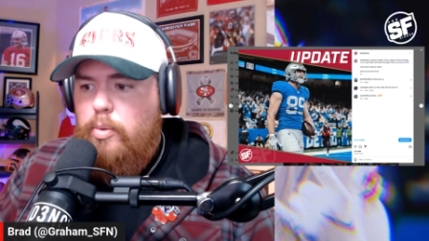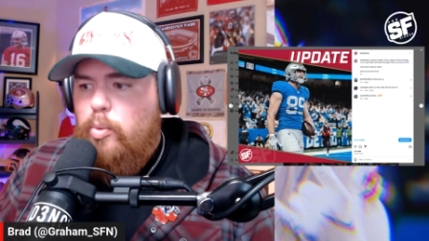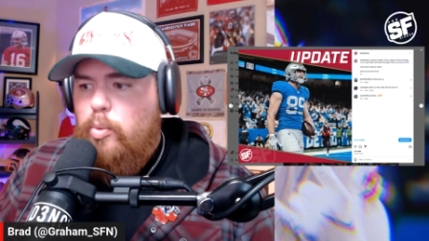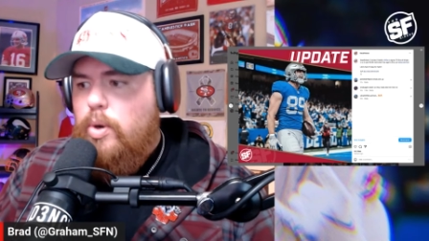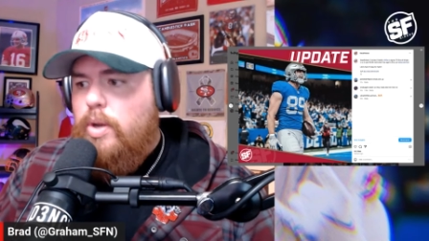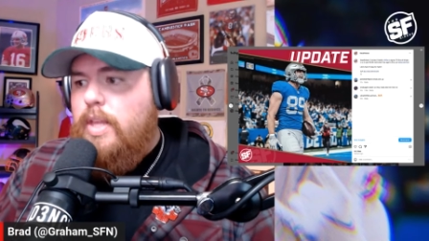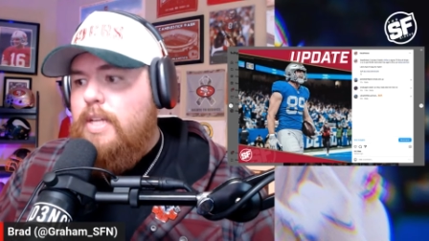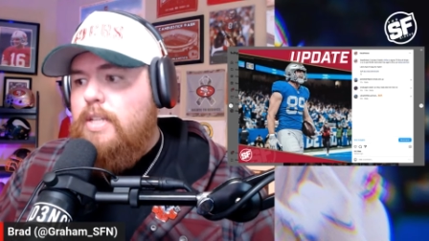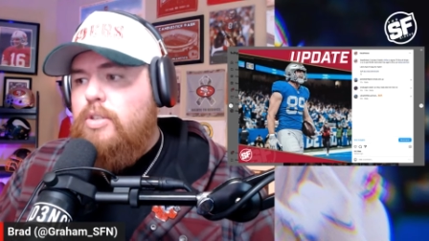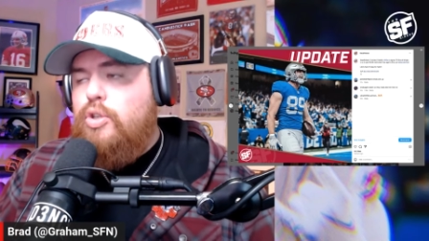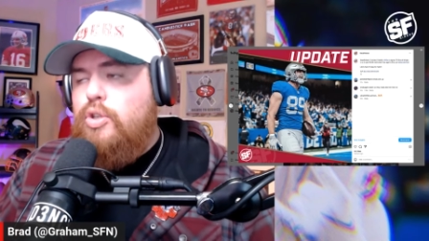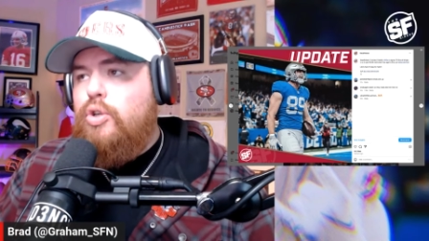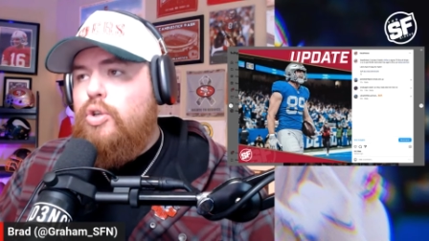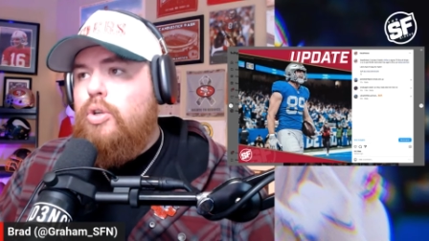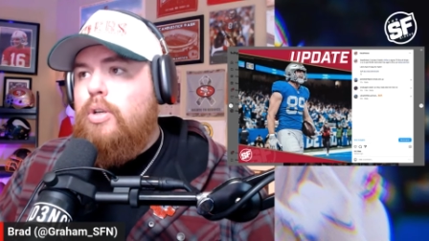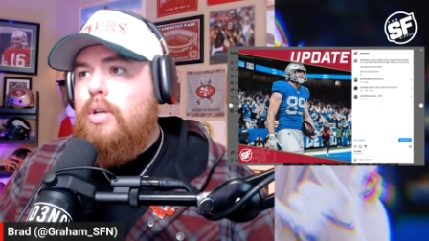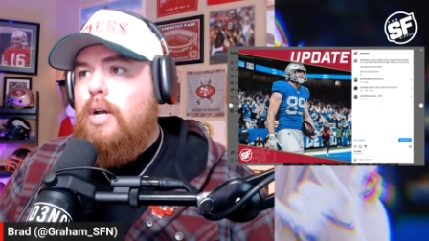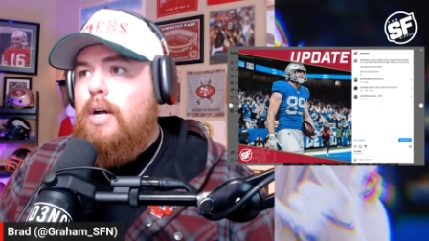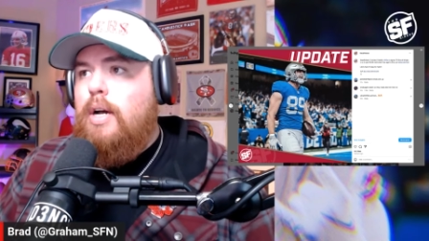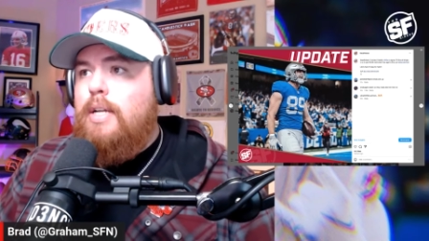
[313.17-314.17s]
where they
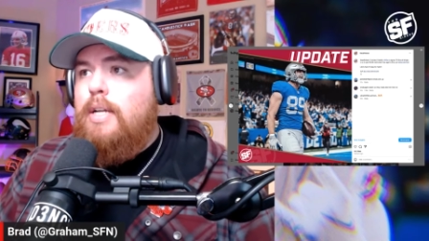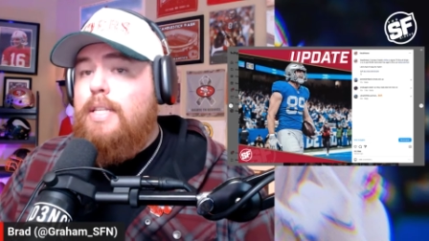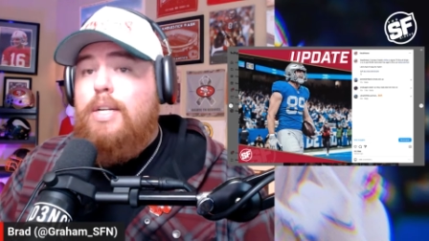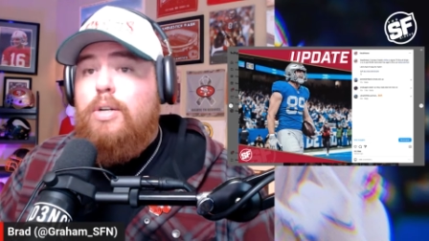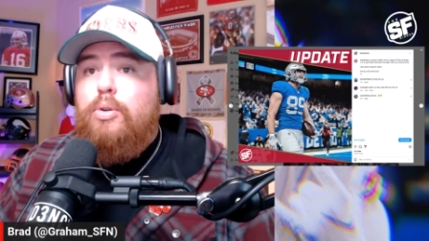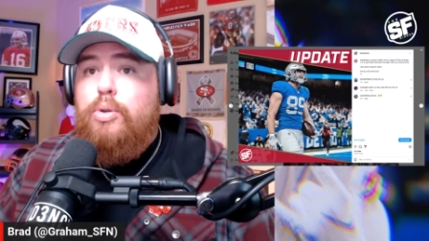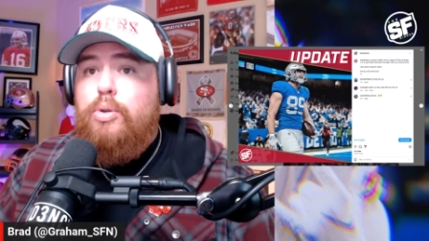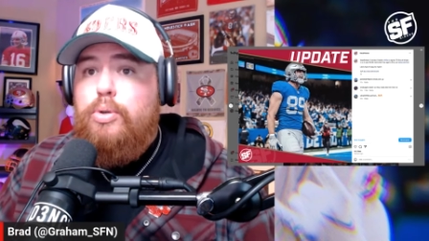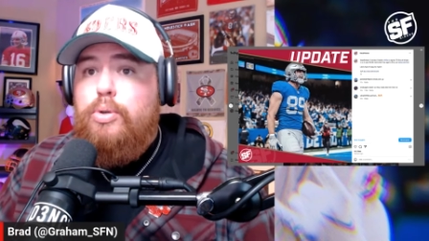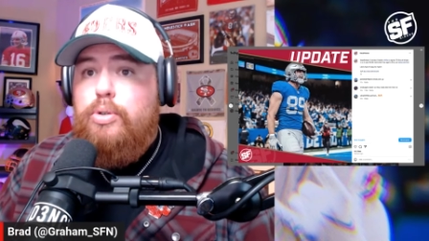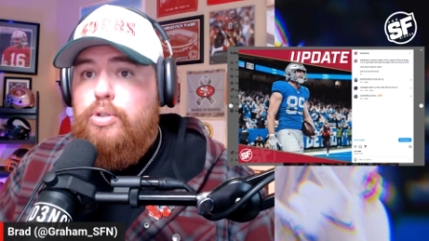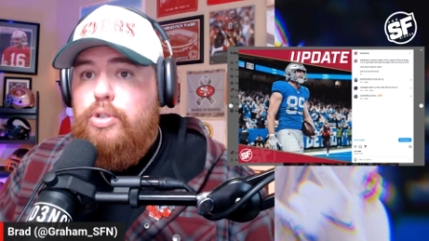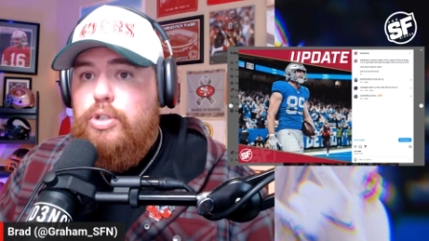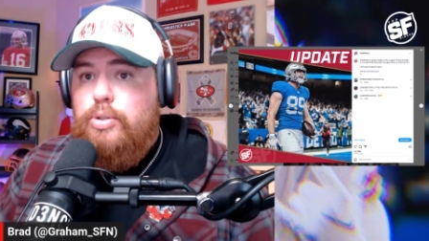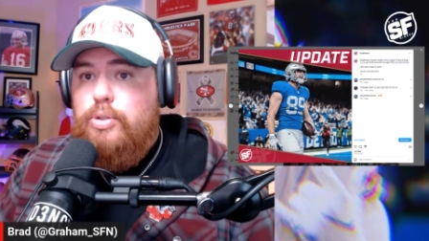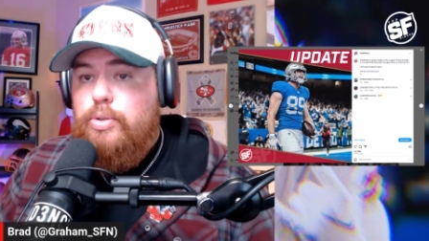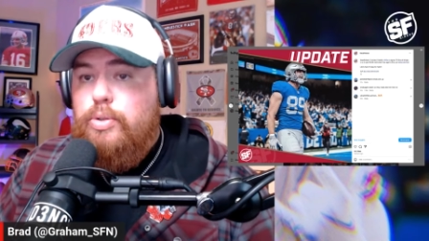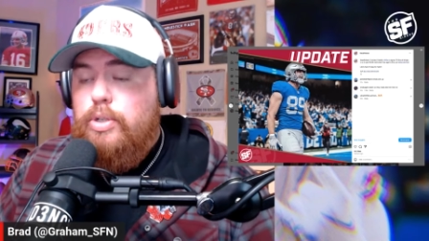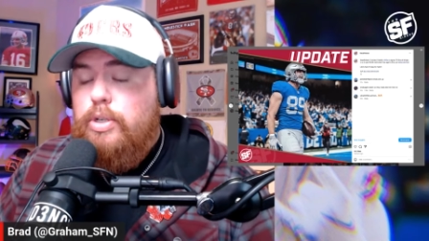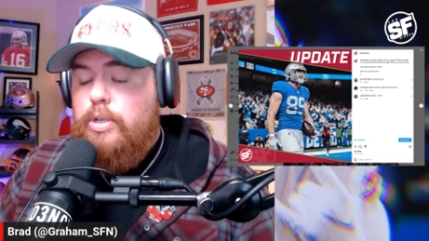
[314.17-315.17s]
took Darryl Luter
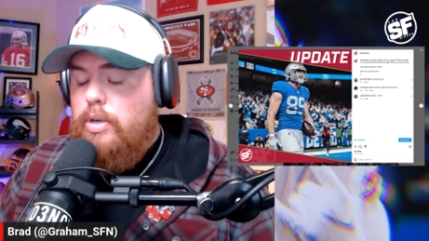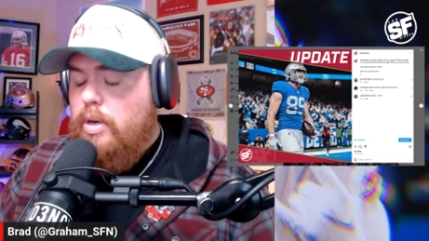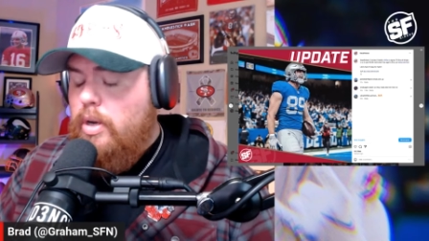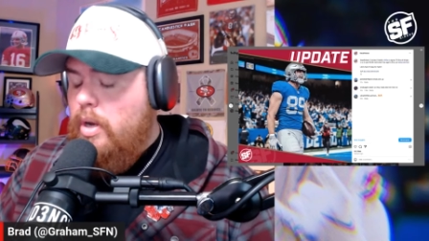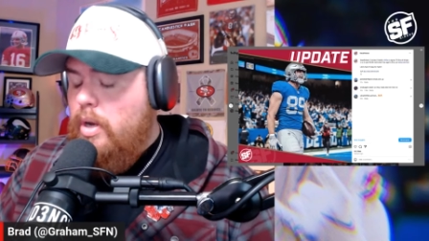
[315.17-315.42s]
Jr.